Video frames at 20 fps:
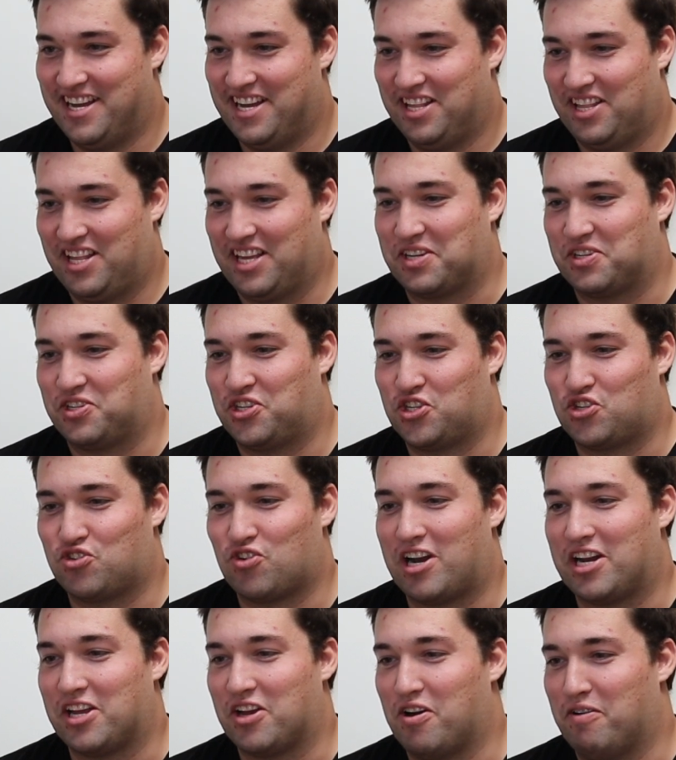like
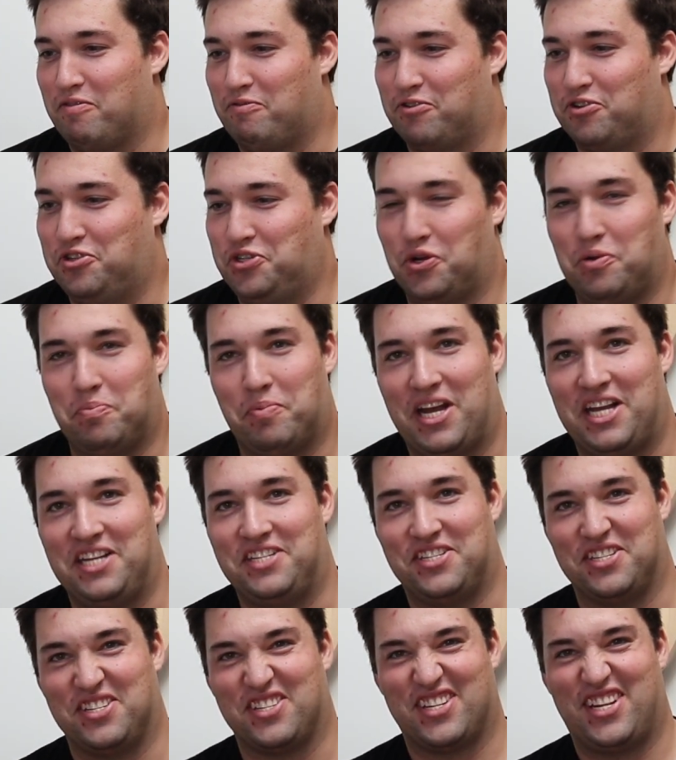strutting off with 2
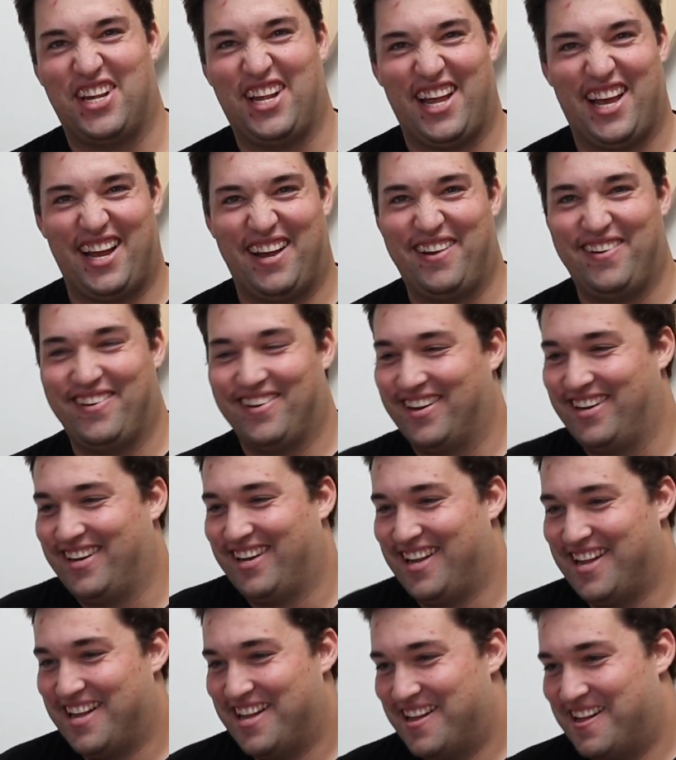pieces.
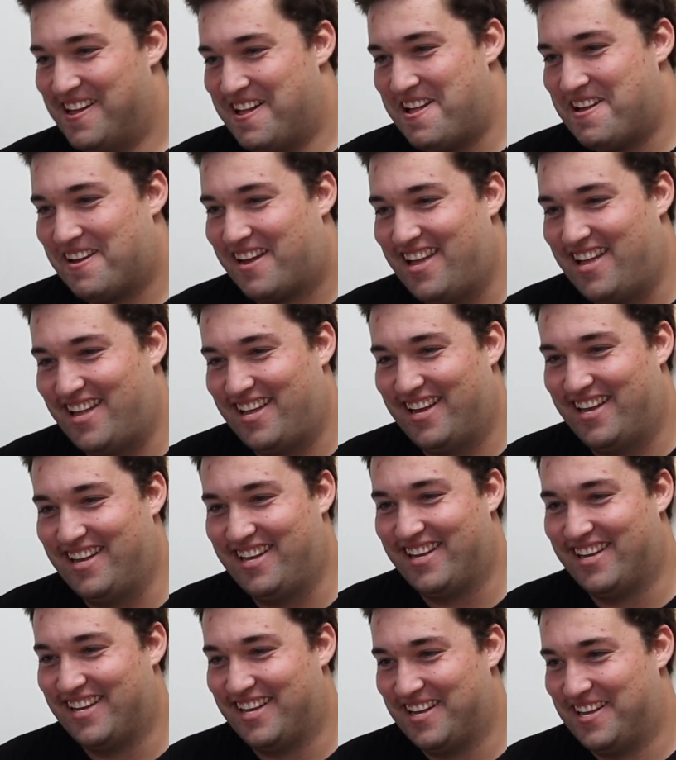Watching
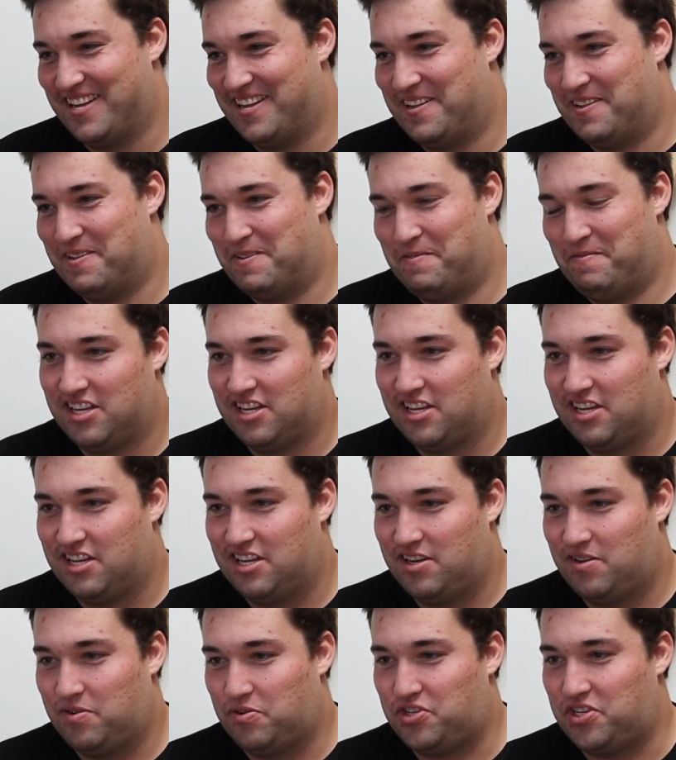
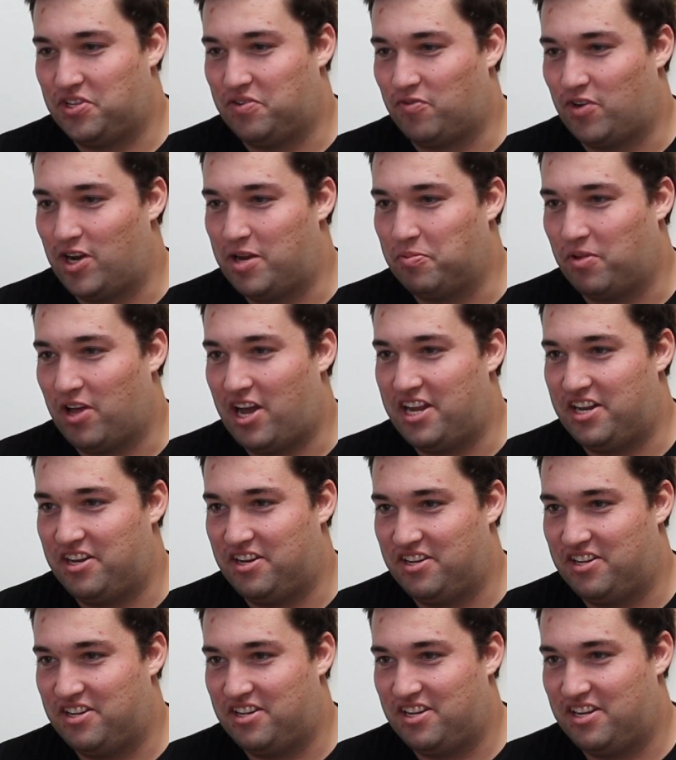the replay,
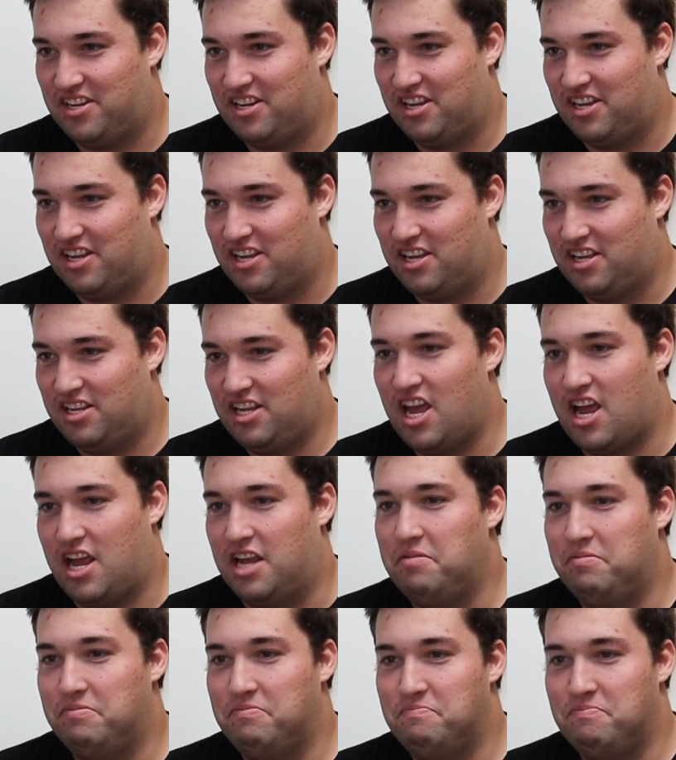and yeah,
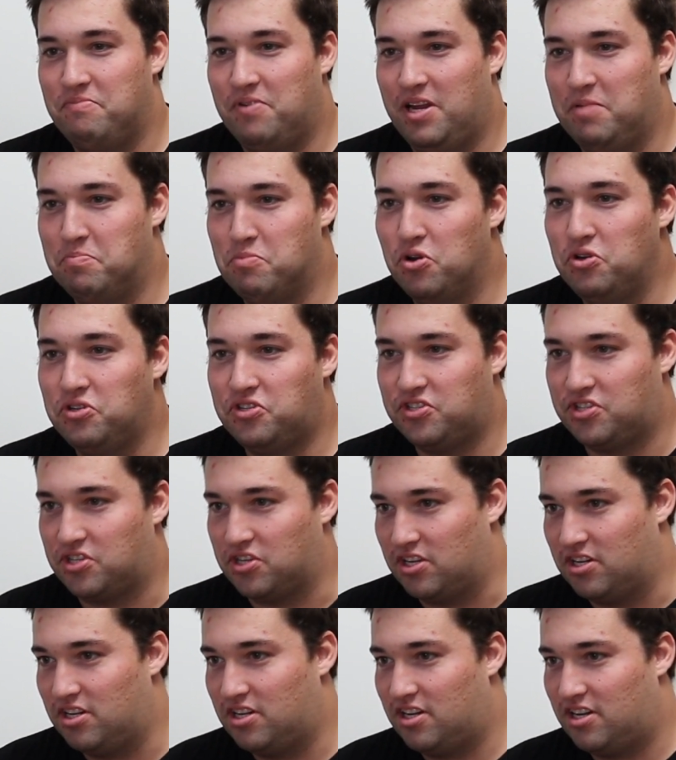he mooses it.
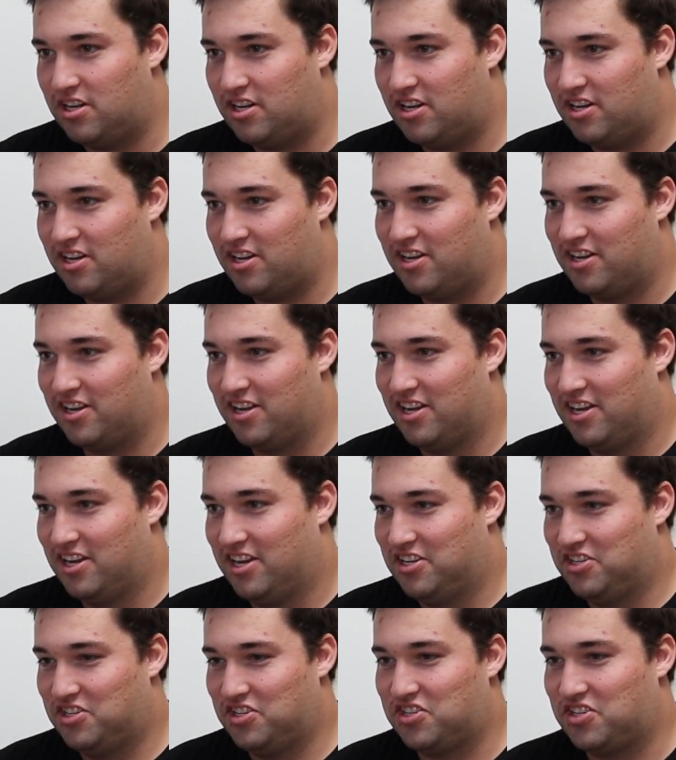
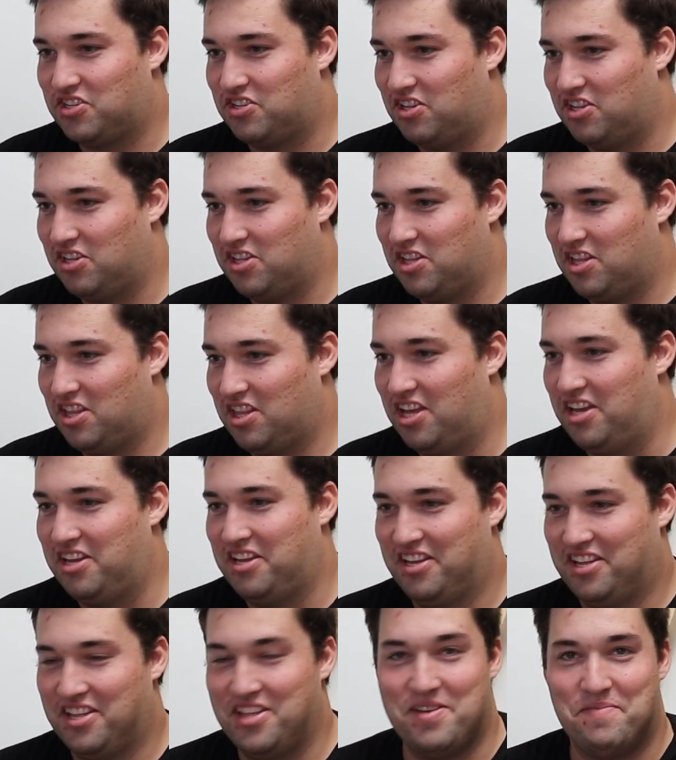Just
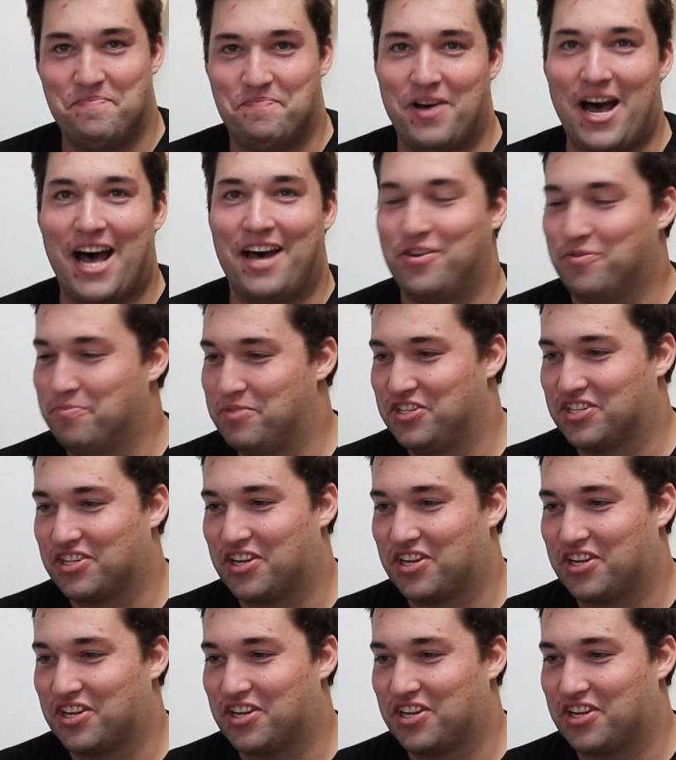the bat almost